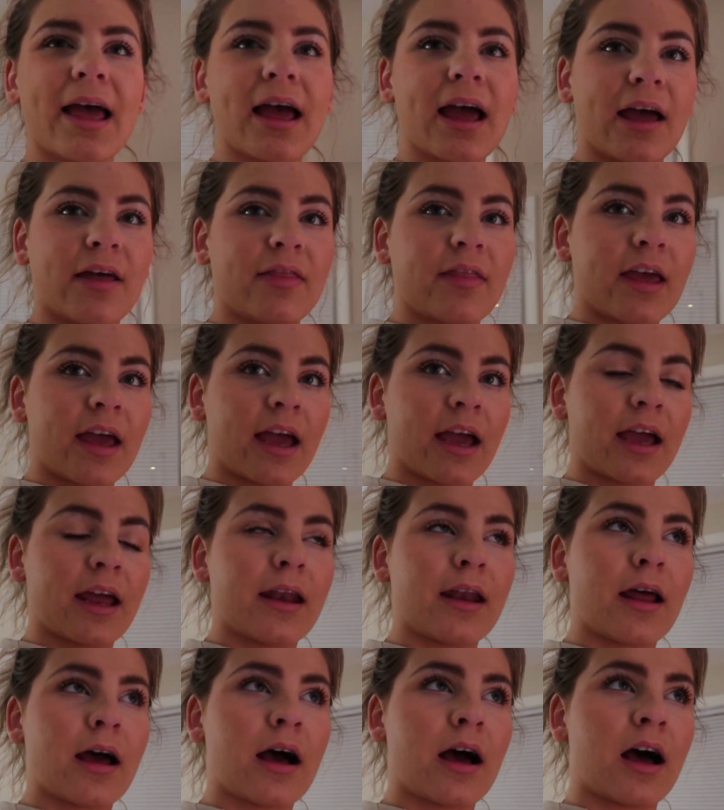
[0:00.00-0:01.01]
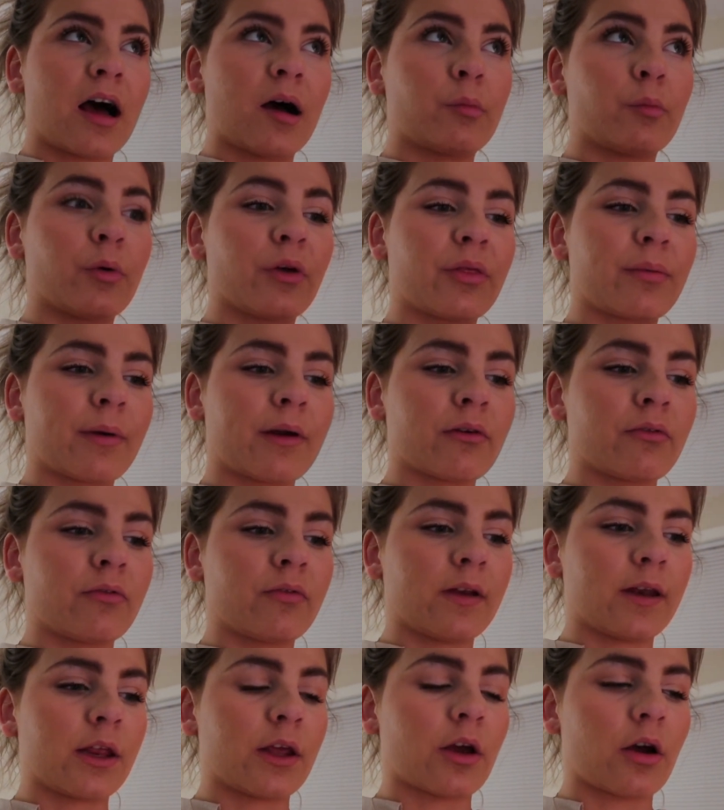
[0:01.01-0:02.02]
and then with my
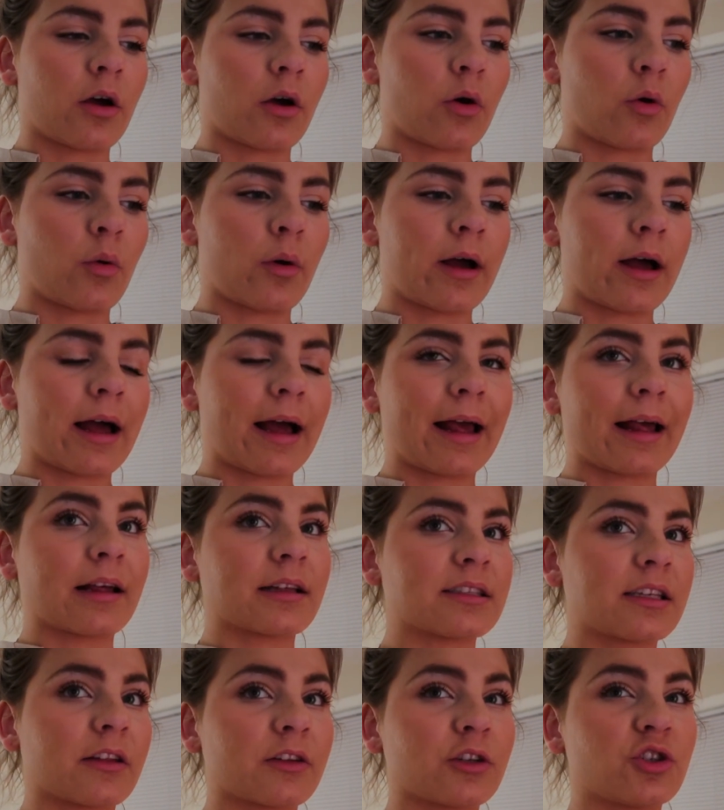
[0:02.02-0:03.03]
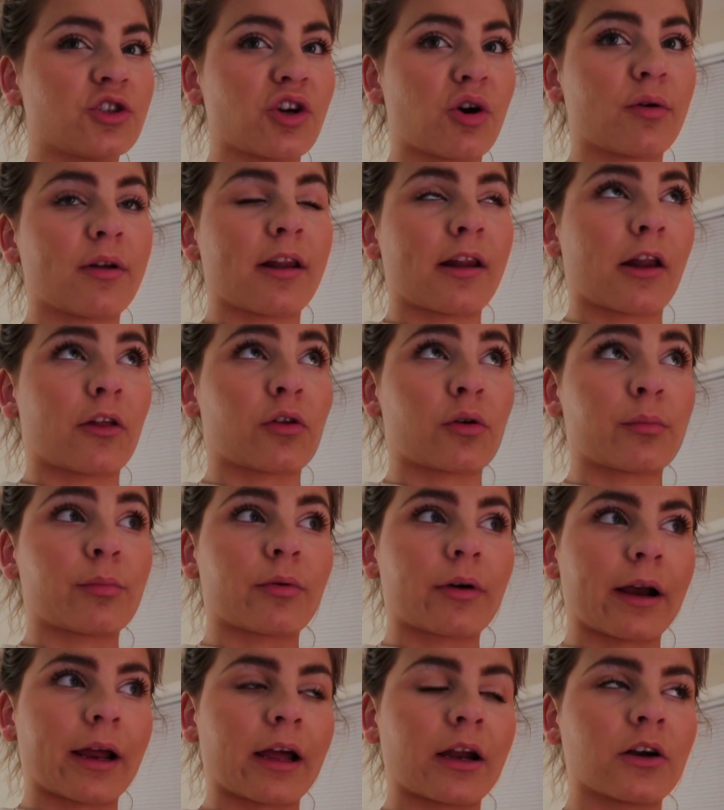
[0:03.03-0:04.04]
video I accidentally showed another
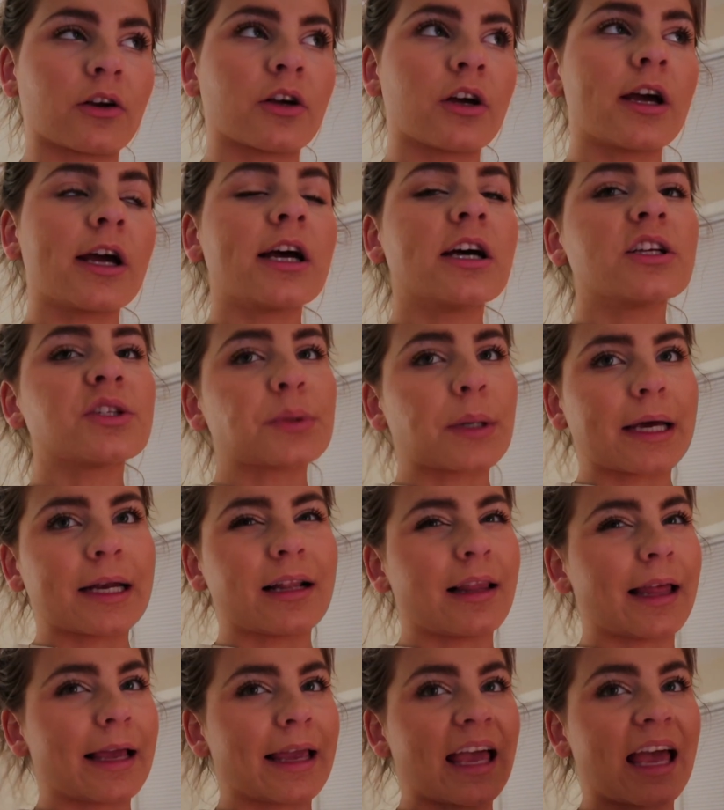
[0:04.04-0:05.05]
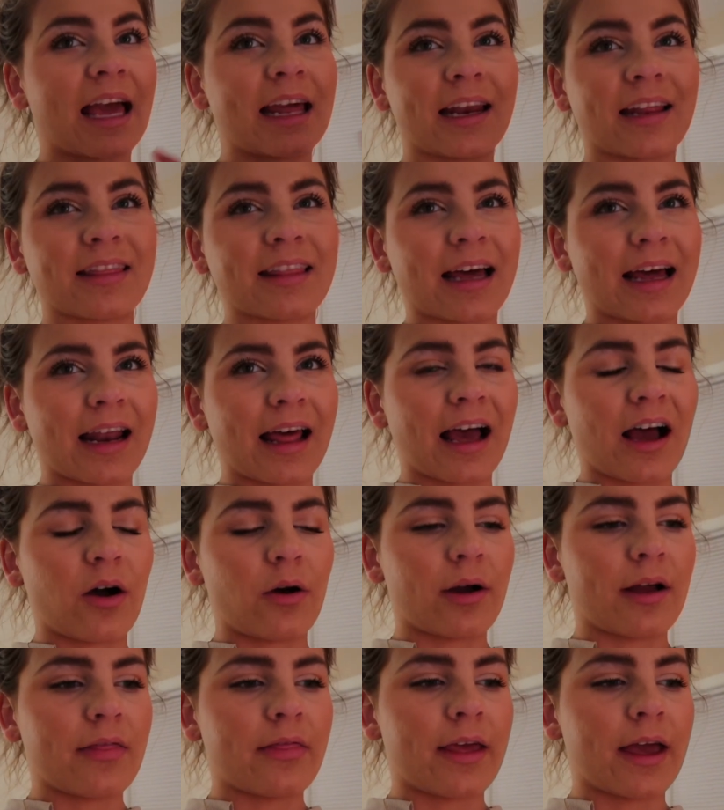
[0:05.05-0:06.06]
brand, so I had to like edit that
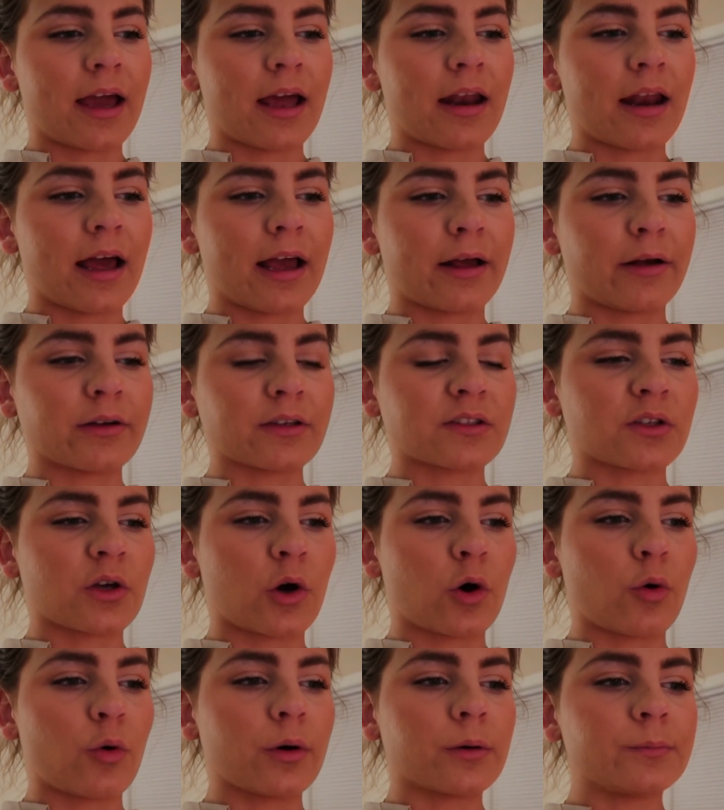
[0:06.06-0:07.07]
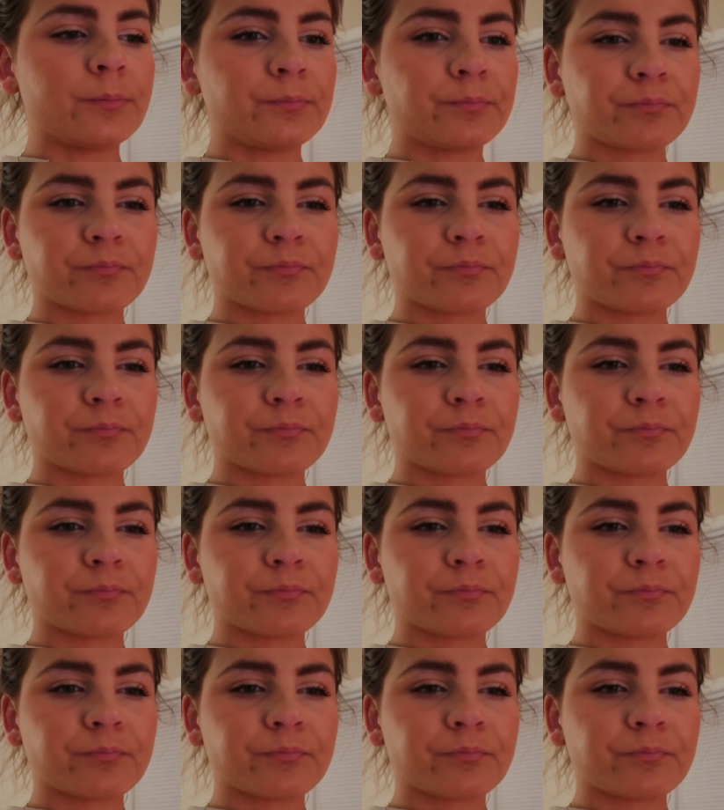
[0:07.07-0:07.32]
out. And then I also